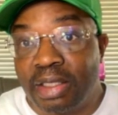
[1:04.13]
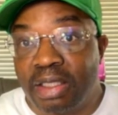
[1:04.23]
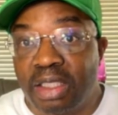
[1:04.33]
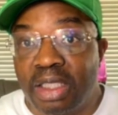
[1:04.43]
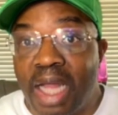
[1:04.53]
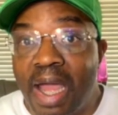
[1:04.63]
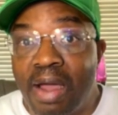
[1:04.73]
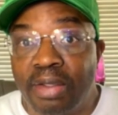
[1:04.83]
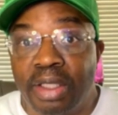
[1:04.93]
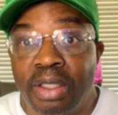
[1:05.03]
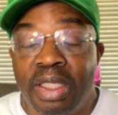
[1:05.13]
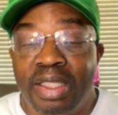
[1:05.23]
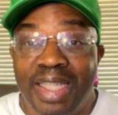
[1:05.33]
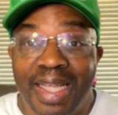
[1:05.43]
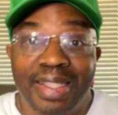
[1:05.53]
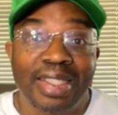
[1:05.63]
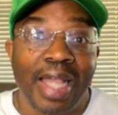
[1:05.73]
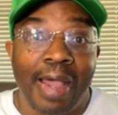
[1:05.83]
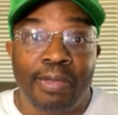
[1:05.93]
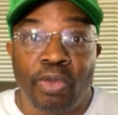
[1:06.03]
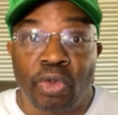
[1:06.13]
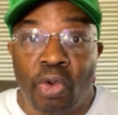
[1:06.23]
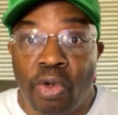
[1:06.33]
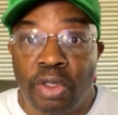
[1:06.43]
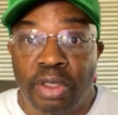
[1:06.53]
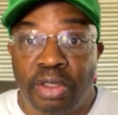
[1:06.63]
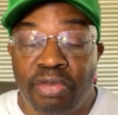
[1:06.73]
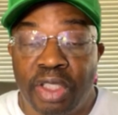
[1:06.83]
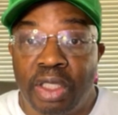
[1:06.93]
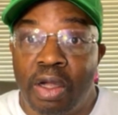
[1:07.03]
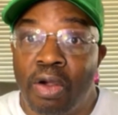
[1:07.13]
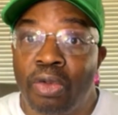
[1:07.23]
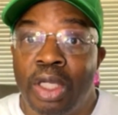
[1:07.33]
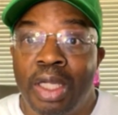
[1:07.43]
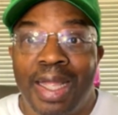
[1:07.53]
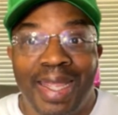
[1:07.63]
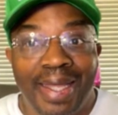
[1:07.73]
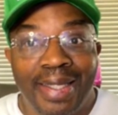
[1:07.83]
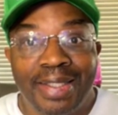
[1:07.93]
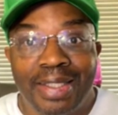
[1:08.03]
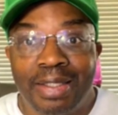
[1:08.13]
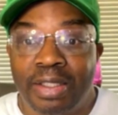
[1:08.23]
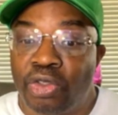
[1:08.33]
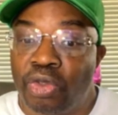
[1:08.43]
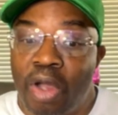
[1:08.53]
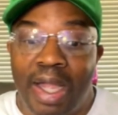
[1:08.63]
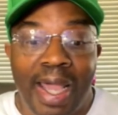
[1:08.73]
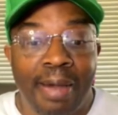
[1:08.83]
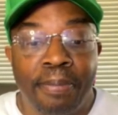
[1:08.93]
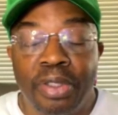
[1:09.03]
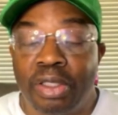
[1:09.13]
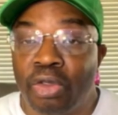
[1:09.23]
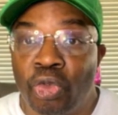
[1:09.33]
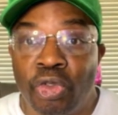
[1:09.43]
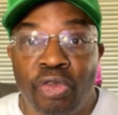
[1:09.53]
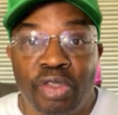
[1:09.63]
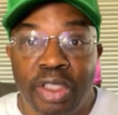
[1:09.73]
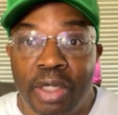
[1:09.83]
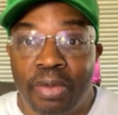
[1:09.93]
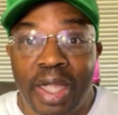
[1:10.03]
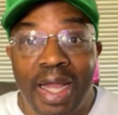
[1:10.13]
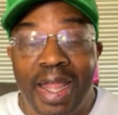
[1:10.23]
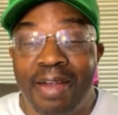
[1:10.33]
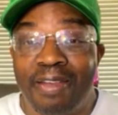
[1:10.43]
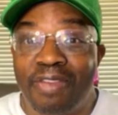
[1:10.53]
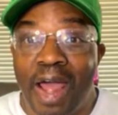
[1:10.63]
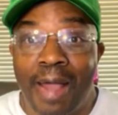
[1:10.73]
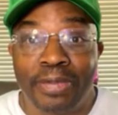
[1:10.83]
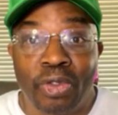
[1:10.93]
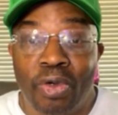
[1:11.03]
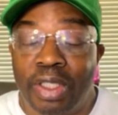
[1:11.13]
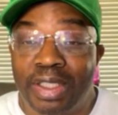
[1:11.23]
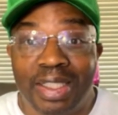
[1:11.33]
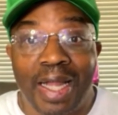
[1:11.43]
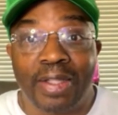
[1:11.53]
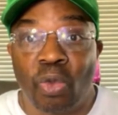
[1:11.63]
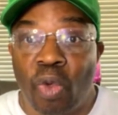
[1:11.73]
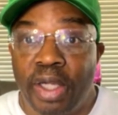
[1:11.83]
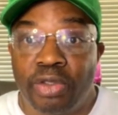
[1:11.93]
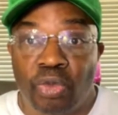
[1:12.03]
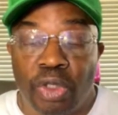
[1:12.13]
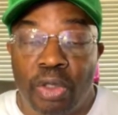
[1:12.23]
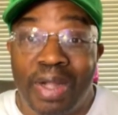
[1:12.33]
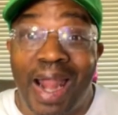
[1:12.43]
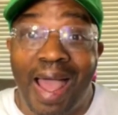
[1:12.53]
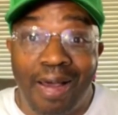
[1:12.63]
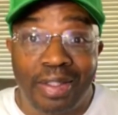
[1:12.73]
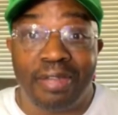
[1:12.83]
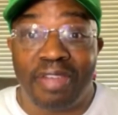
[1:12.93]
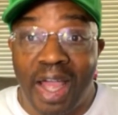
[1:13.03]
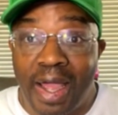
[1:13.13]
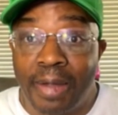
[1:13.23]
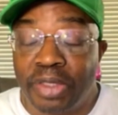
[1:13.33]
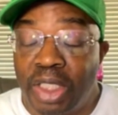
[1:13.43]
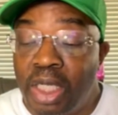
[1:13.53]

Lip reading: just sit down and take the time to record this video, edit it, because I got to put the grooves in there. We got to have a vibe for them. It's not the Wagering World without the vibes.